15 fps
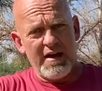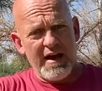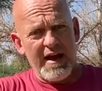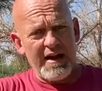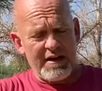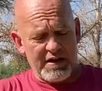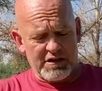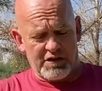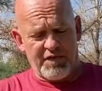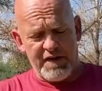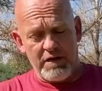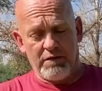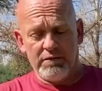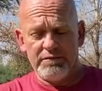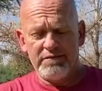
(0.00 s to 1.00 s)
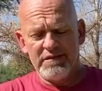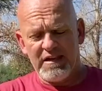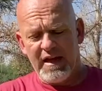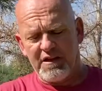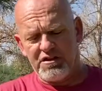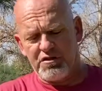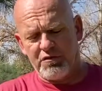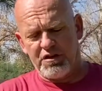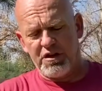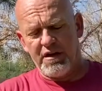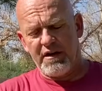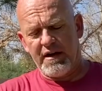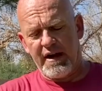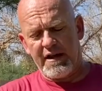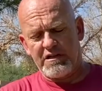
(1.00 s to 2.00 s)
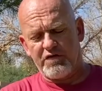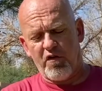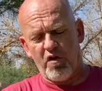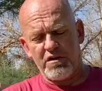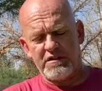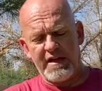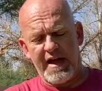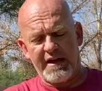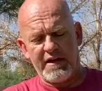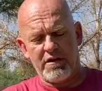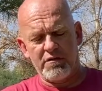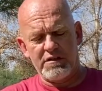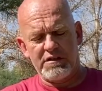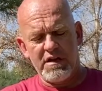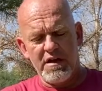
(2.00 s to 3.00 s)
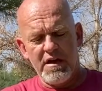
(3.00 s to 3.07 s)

And it does feel not so good as far as that goes.